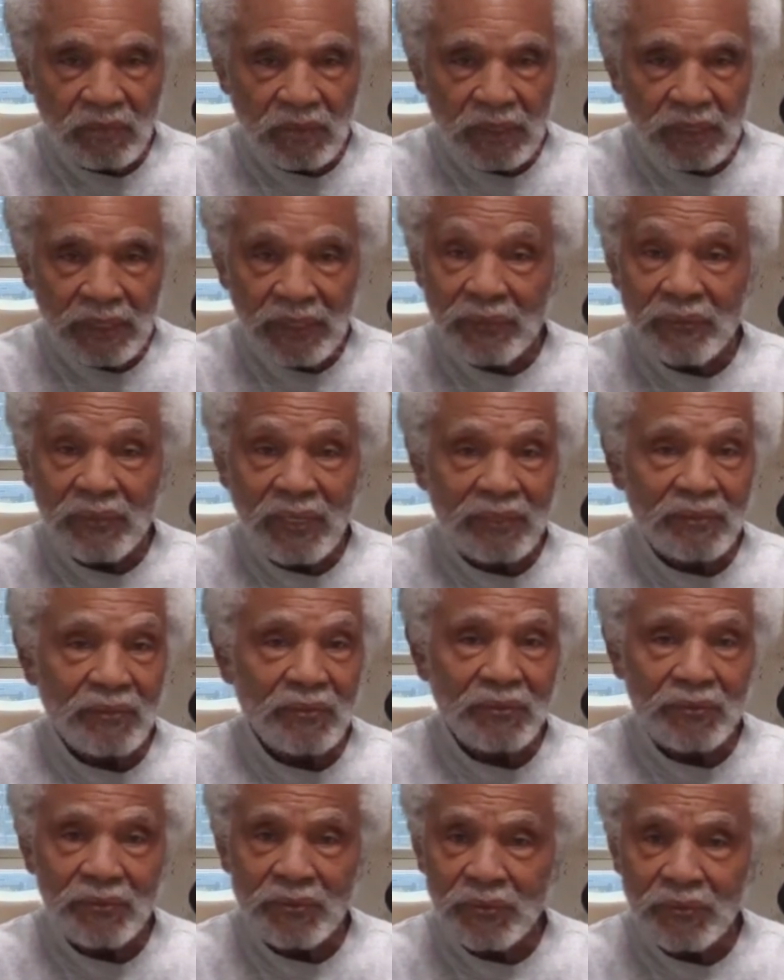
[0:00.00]
They're not
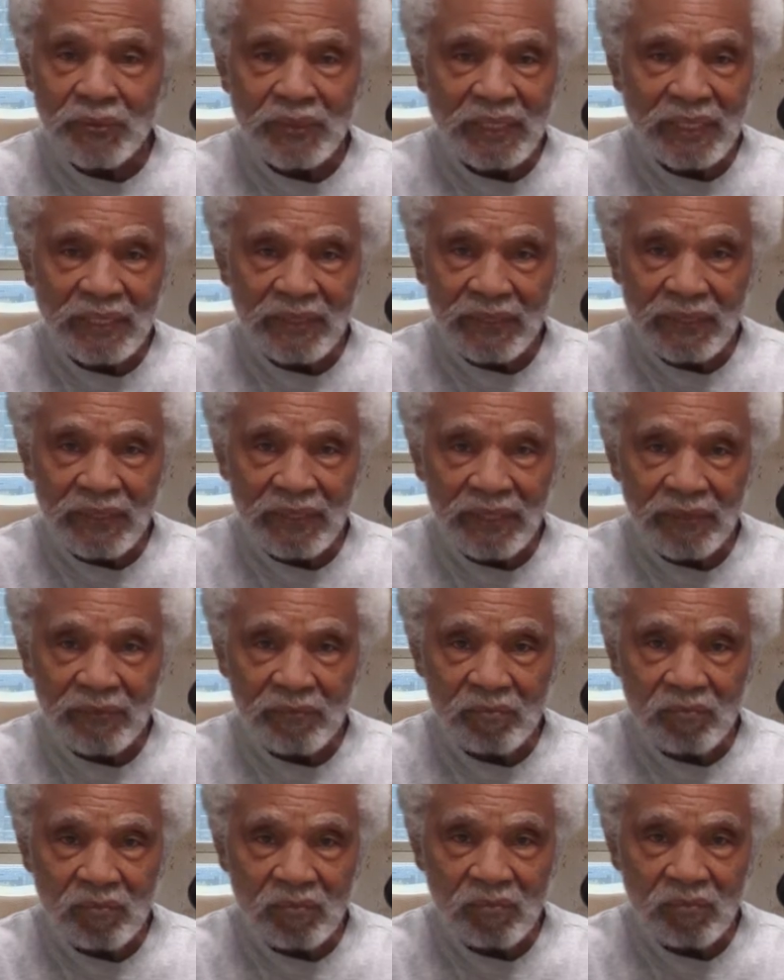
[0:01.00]
going to do
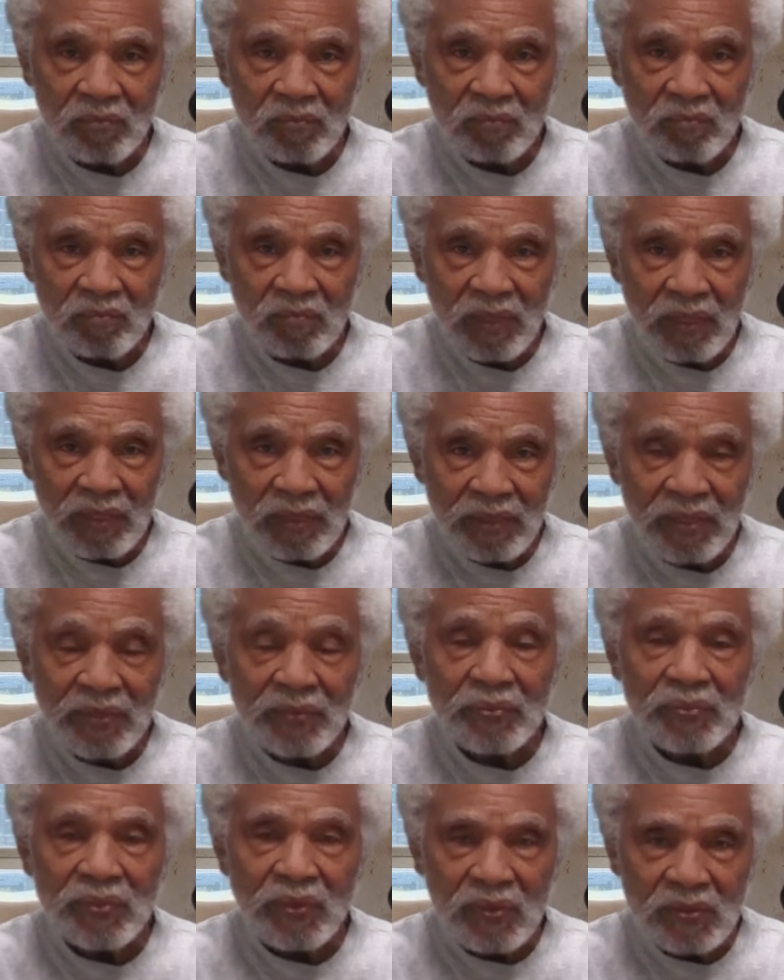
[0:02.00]
anything. Their
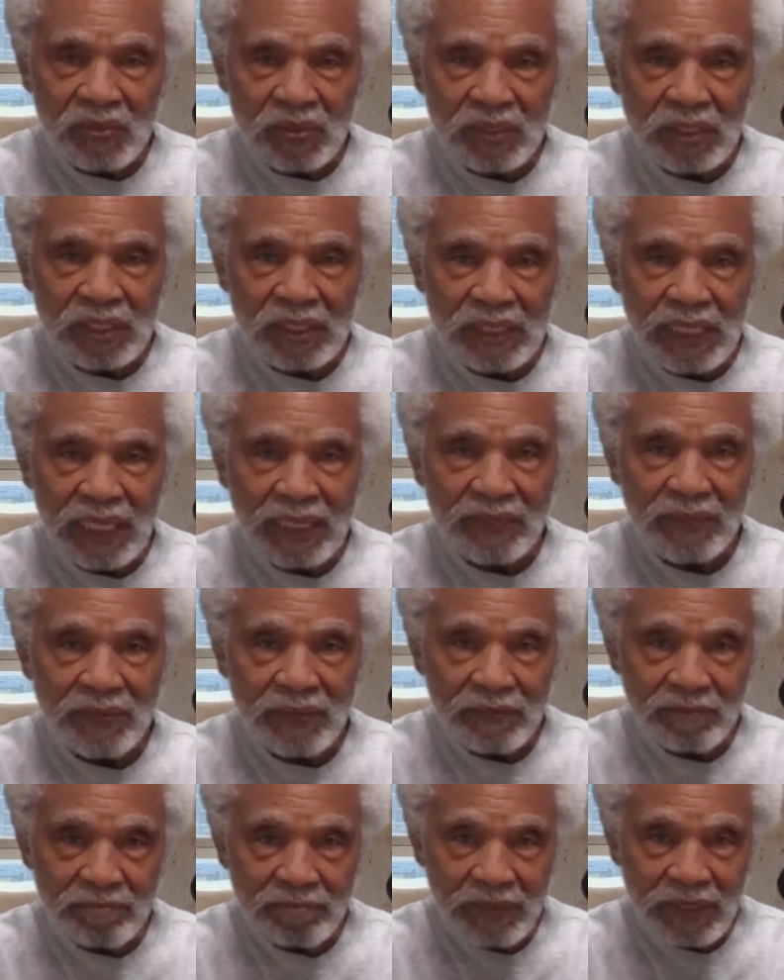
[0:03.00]
thoughts cannot
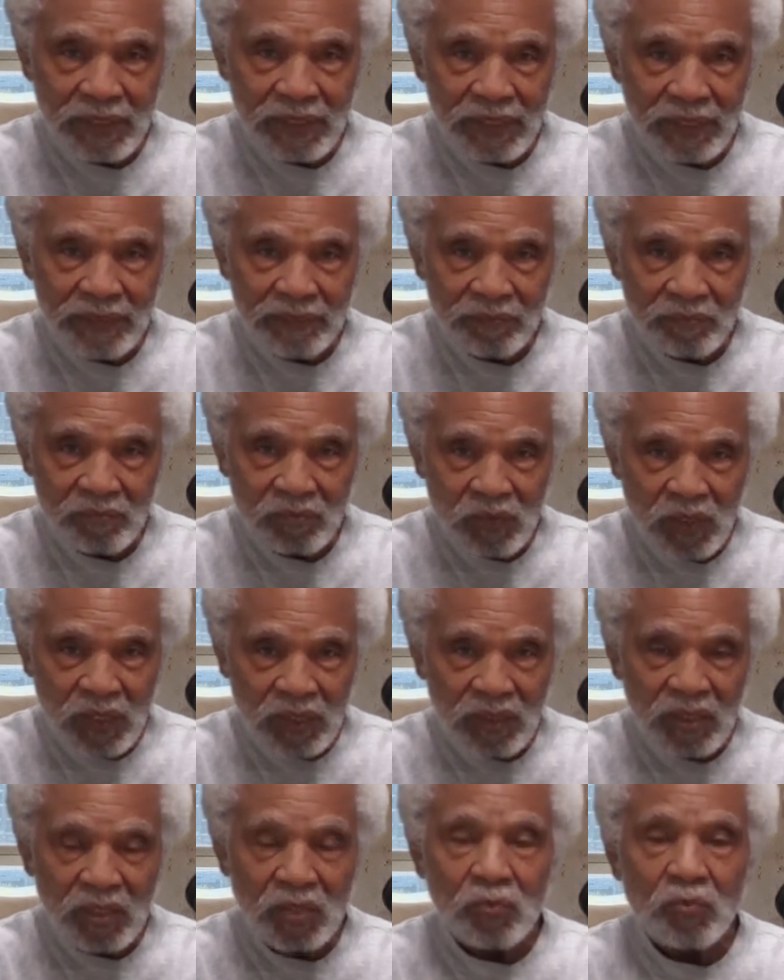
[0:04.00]
hurt me.
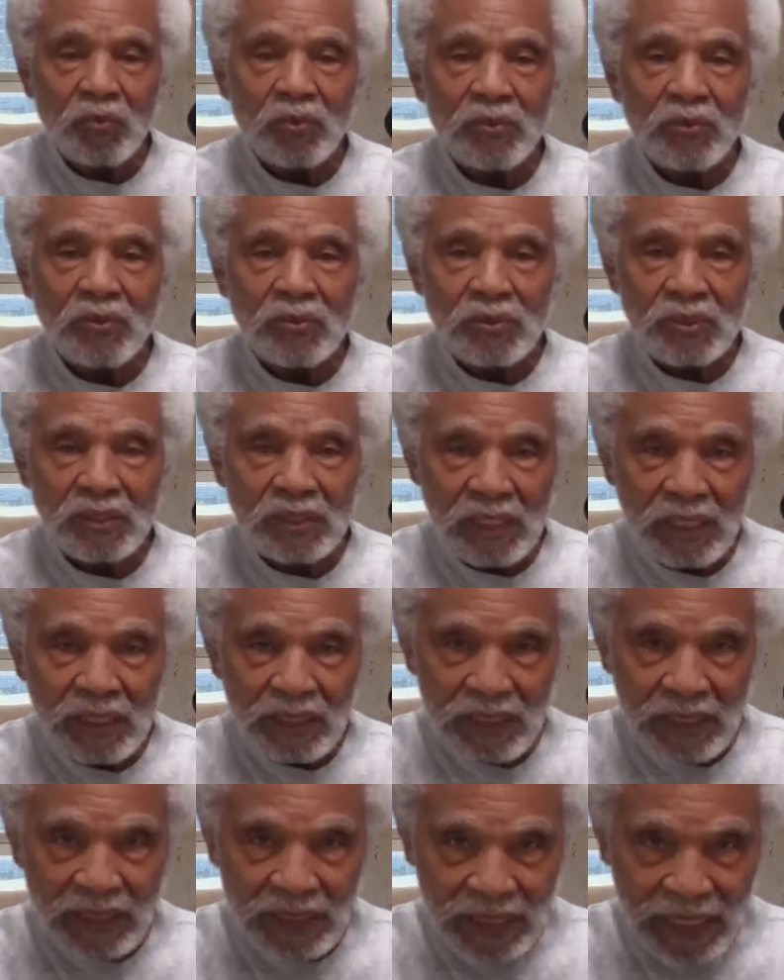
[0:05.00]
Their words
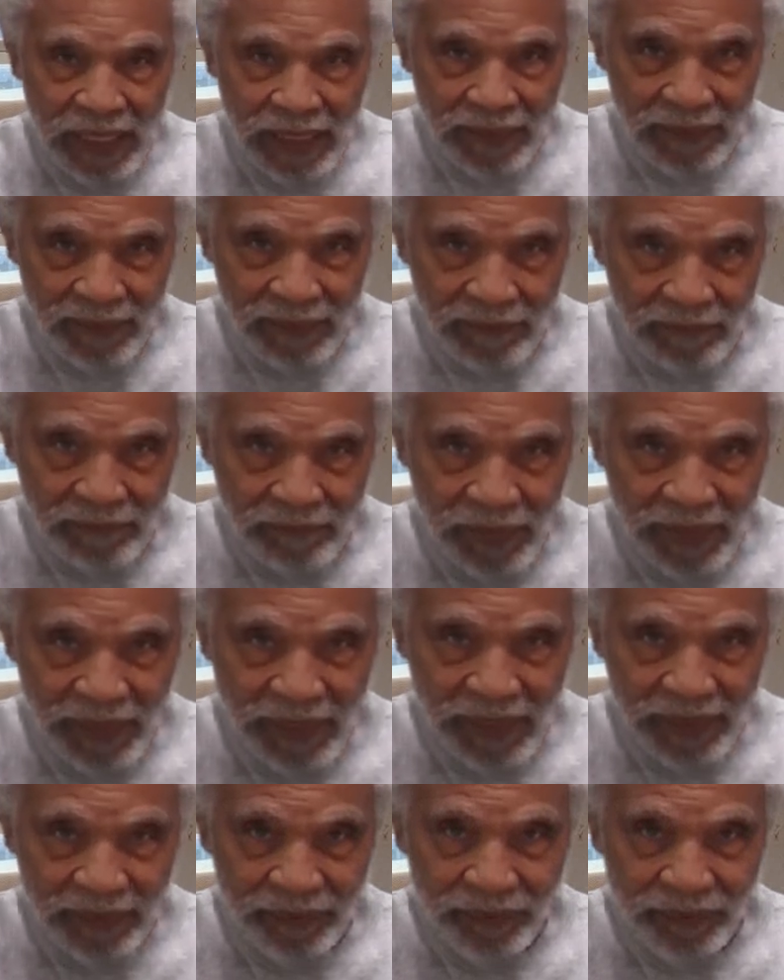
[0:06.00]
cannot hurt me.